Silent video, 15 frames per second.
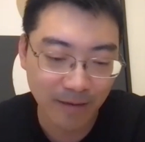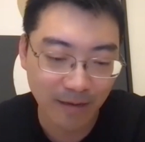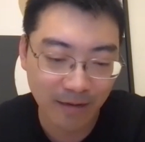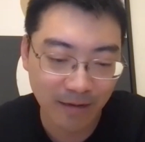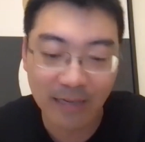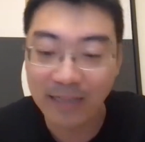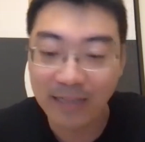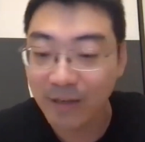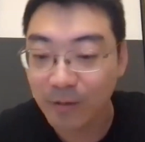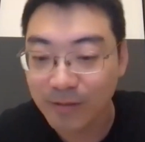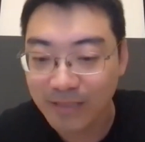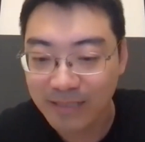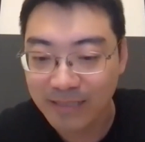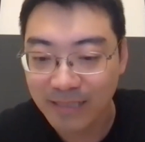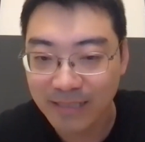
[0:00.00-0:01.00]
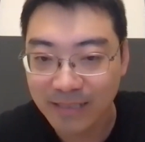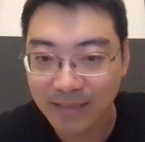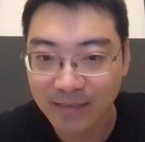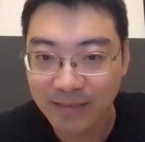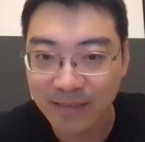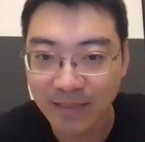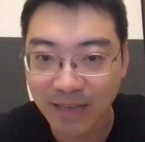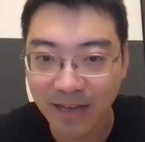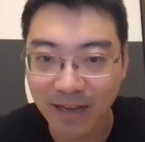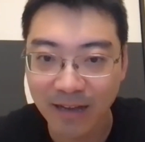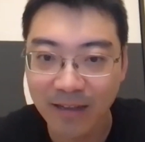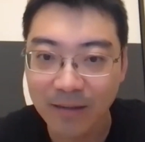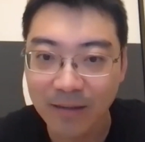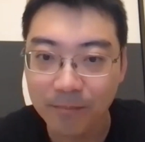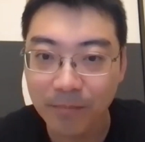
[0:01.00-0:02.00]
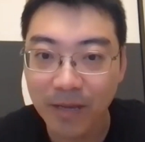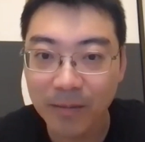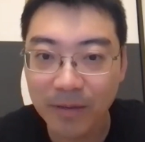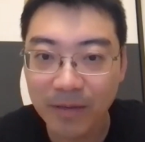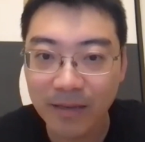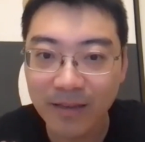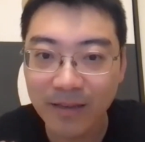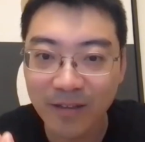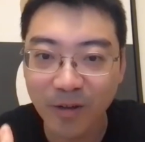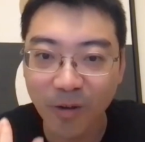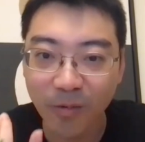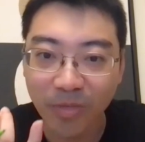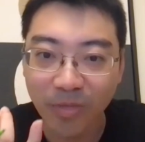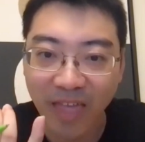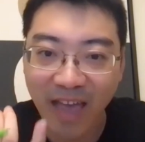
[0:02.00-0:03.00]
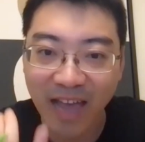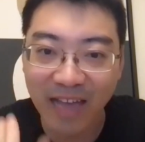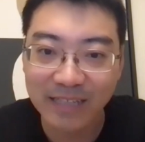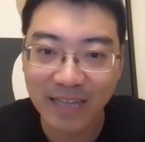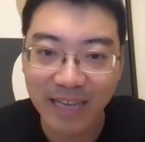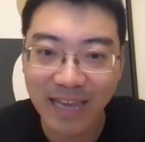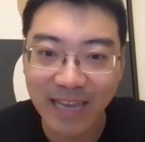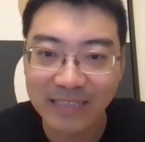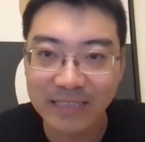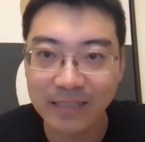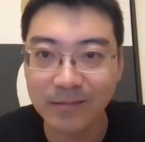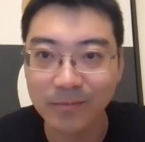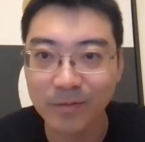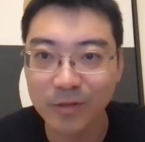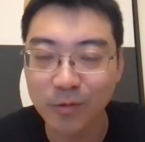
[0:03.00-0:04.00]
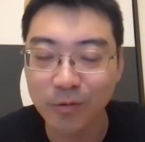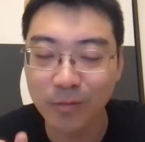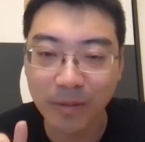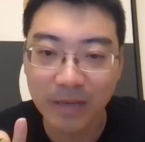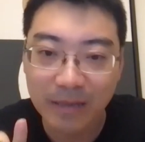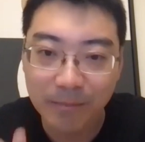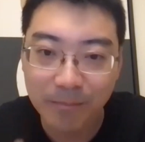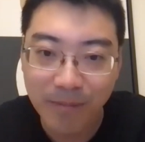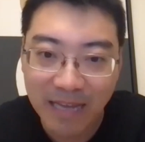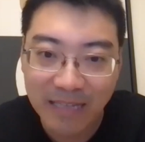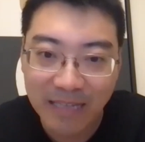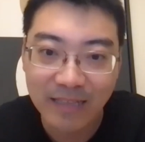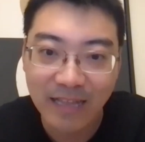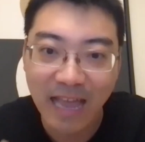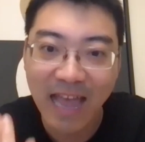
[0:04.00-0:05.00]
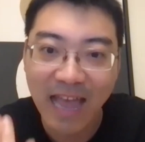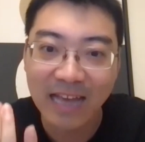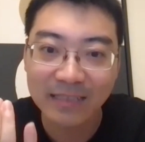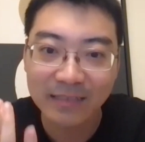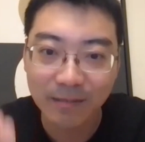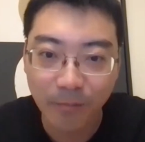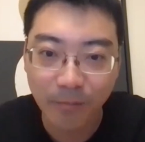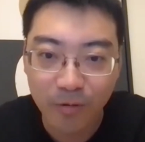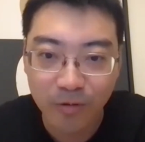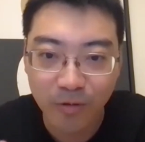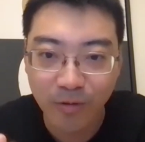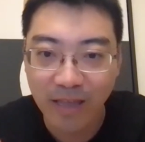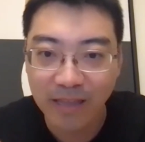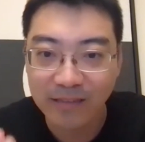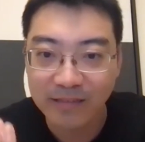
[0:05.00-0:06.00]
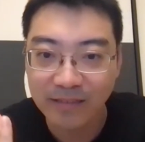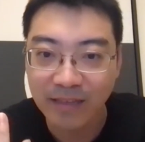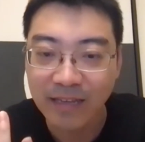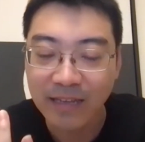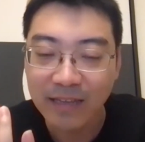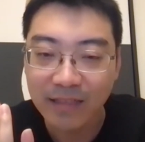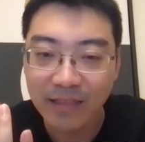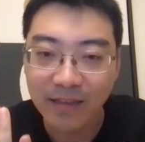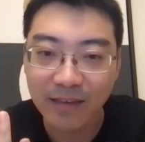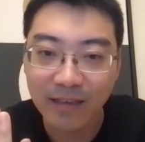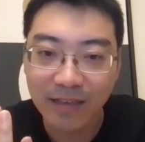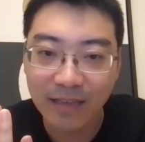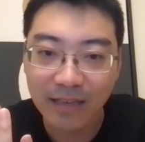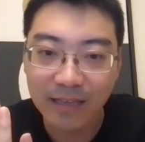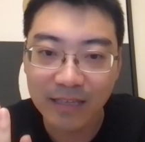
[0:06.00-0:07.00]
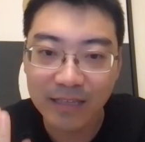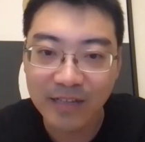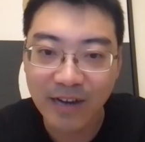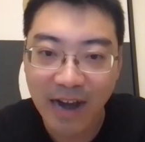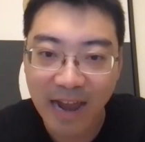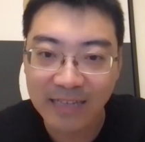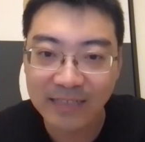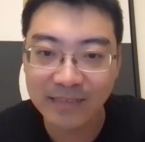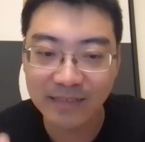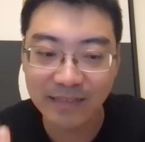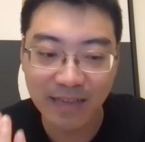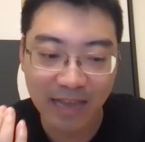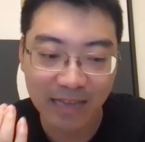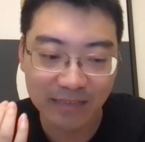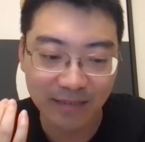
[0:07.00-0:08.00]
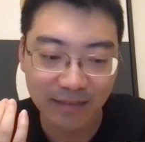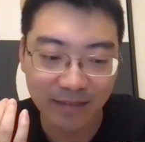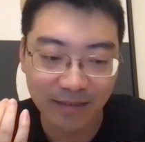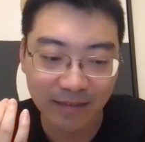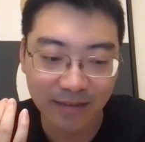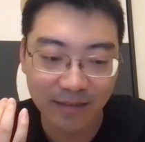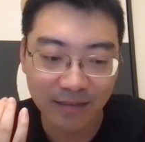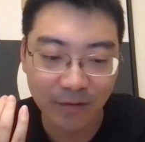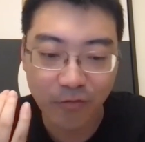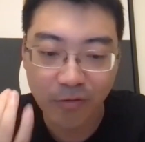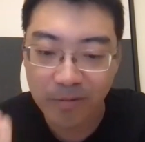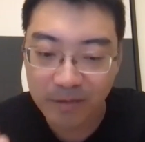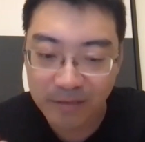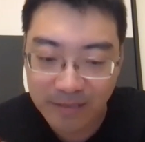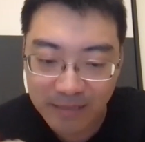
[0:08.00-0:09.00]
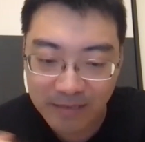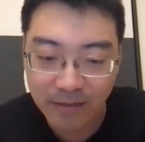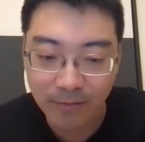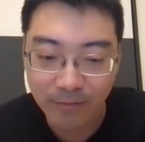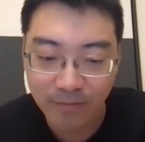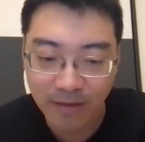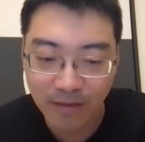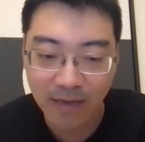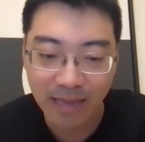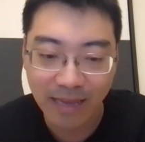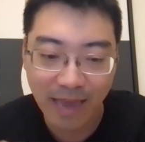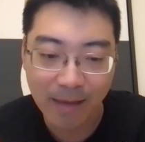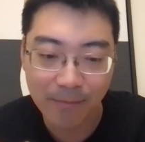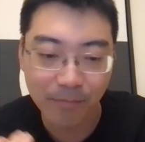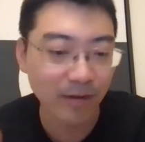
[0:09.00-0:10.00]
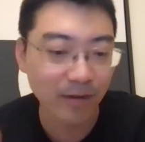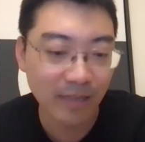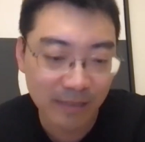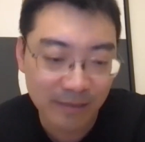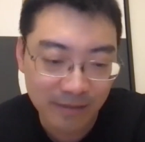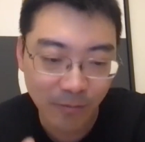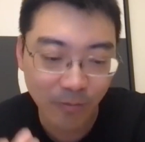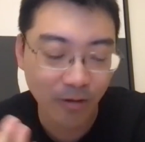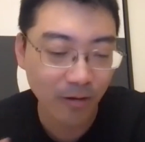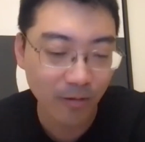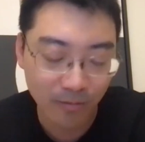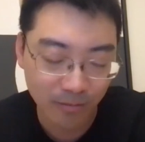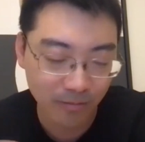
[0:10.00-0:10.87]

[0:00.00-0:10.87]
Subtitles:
clinical decision, maybe that AI system should be embedded as a module, and the interaction and the representation of the AI prediction or